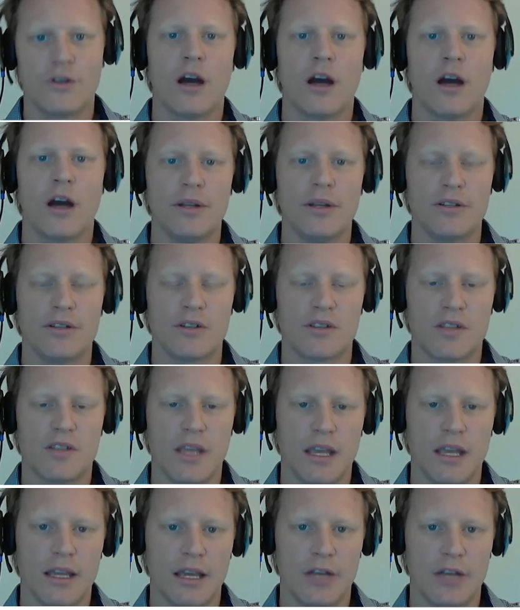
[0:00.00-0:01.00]
the companies are
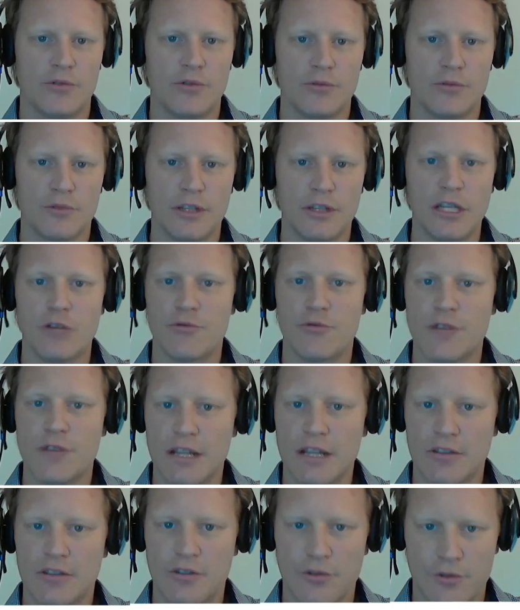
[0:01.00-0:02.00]
saying and really
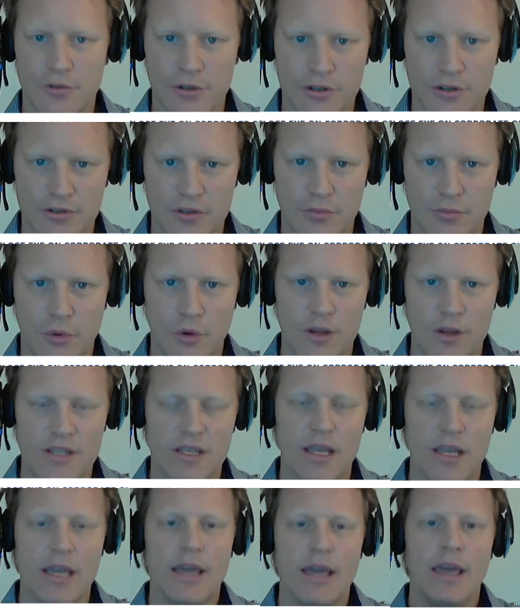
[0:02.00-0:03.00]
read into the earnings
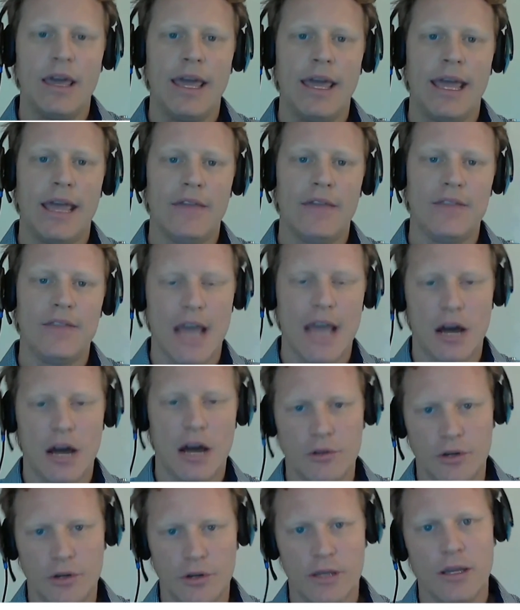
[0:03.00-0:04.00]
reports and the
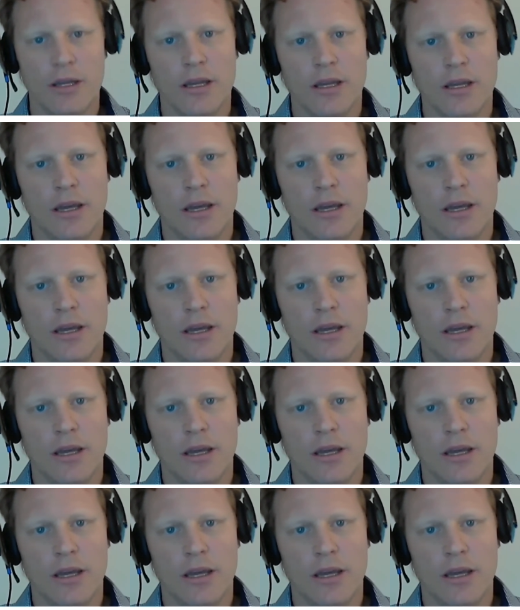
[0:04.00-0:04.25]
outlook